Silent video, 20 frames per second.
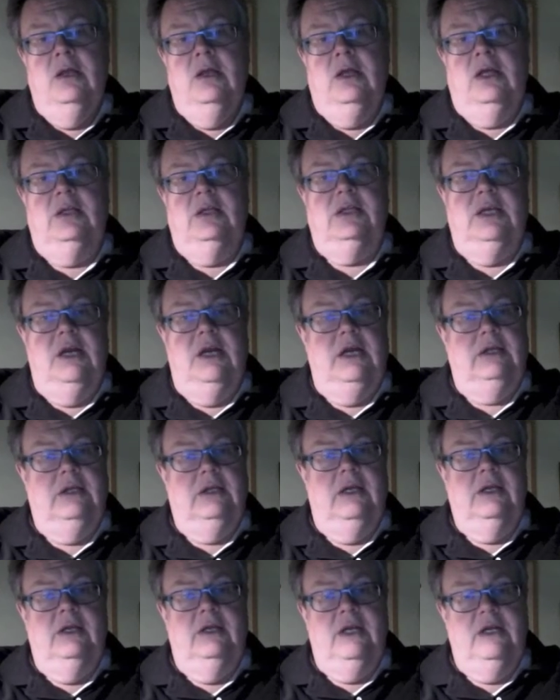The
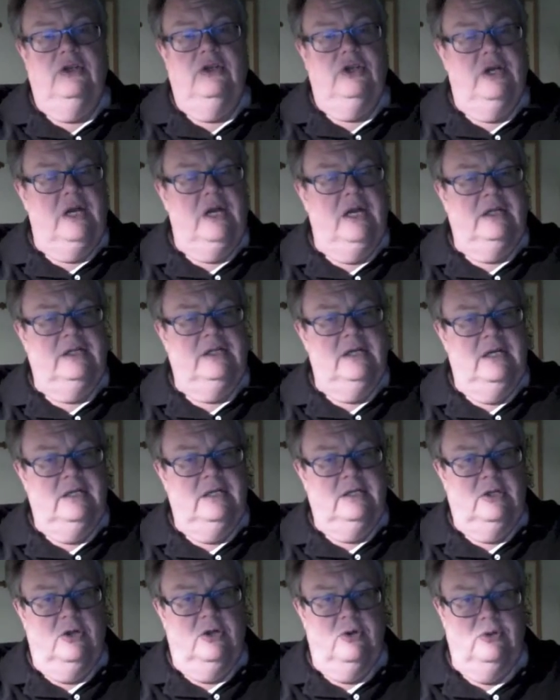
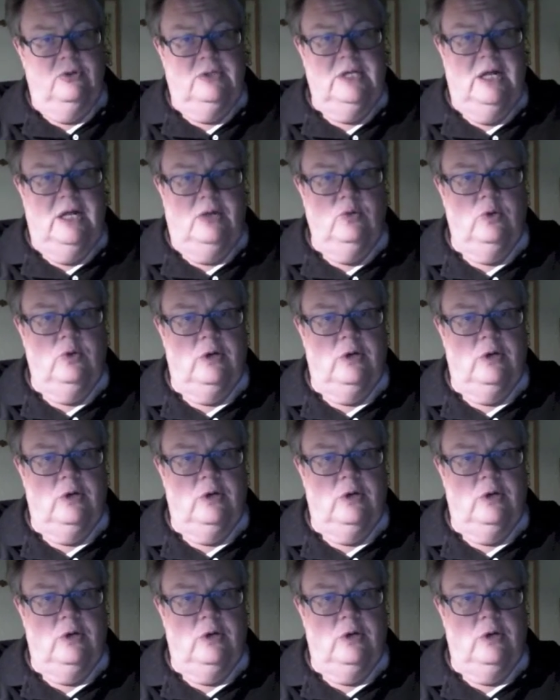Intercontinental Hotel